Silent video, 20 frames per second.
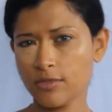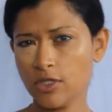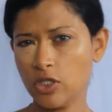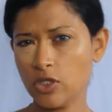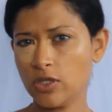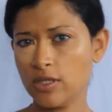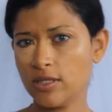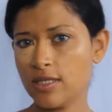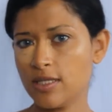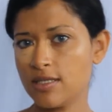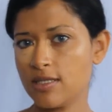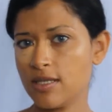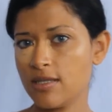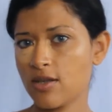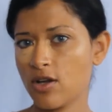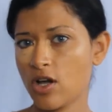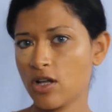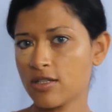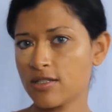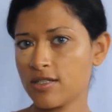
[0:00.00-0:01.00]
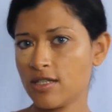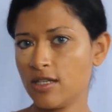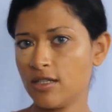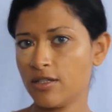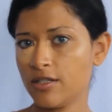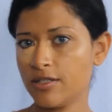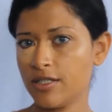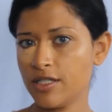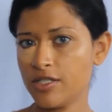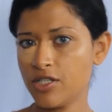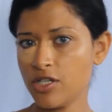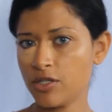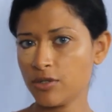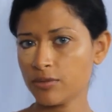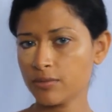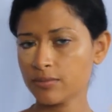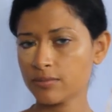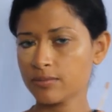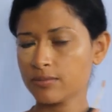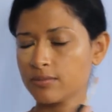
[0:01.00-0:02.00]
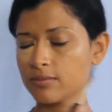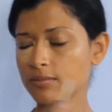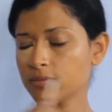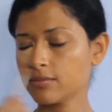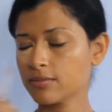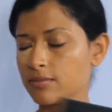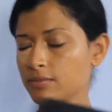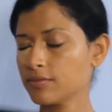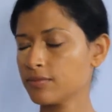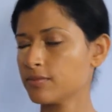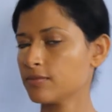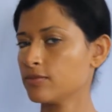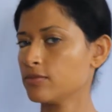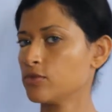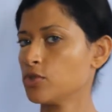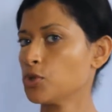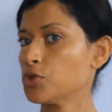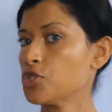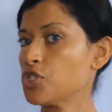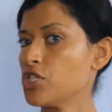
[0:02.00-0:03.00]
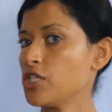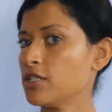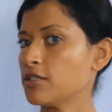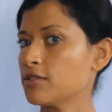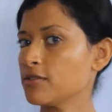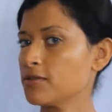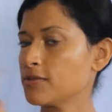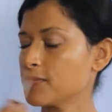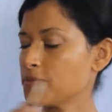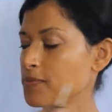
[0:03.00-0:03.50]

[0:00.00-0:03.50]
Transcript: You didn't see the concealer, did you? Don't cheat.